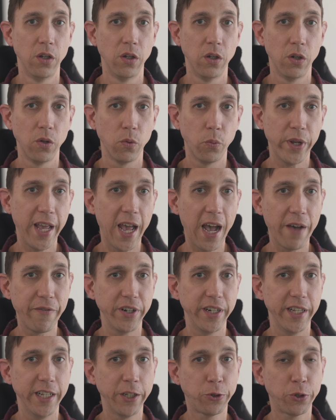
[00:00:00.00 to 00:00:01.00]
We have
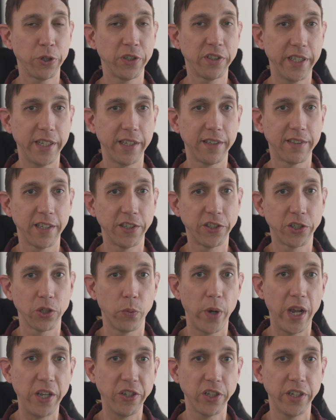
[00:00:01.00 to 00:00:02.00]
an interesting
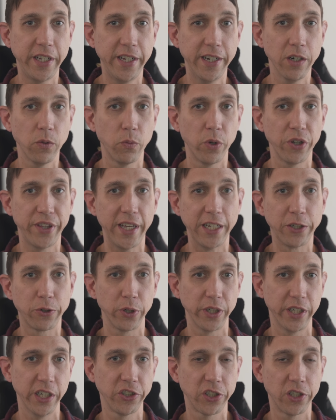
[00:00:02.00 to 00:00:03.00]
situation here with a
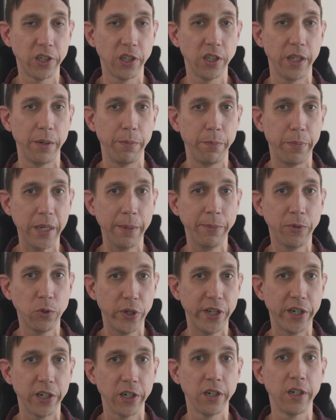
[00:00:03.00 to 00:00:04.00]
traditional and beam tweeter